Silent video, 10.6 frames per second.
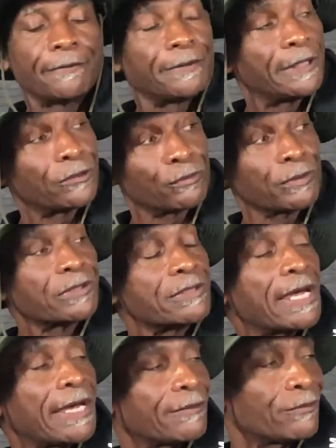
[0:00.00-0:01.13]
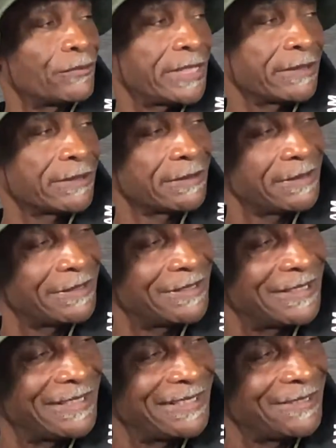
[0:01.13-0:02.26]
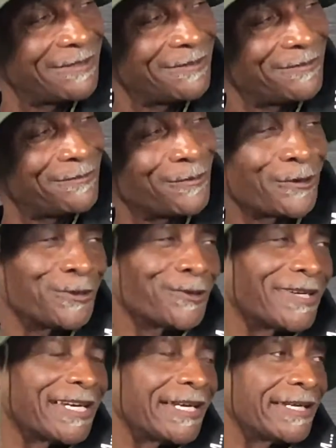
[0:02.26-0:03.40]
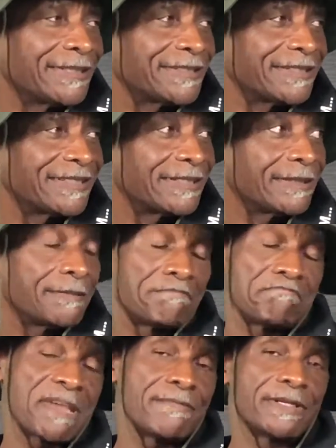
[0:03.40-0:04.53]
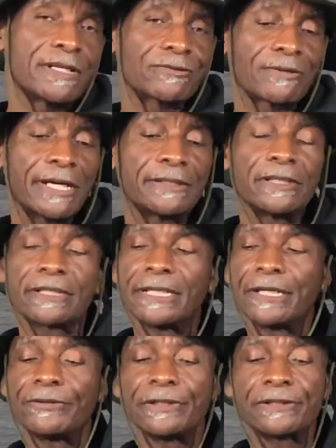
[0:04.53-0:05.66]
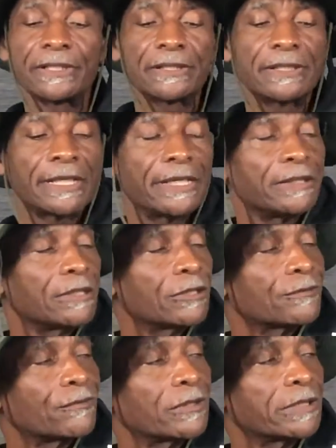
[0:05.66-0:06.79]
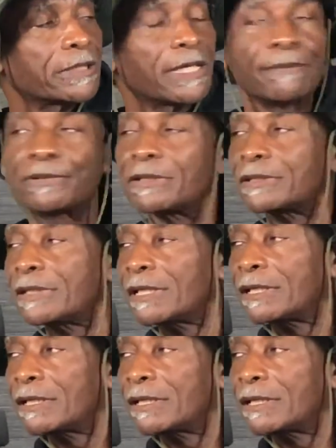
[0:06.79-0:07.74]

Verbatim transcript: This was not written for your eyes. Maybe that's why it took 168 years for it. It wasn't written for the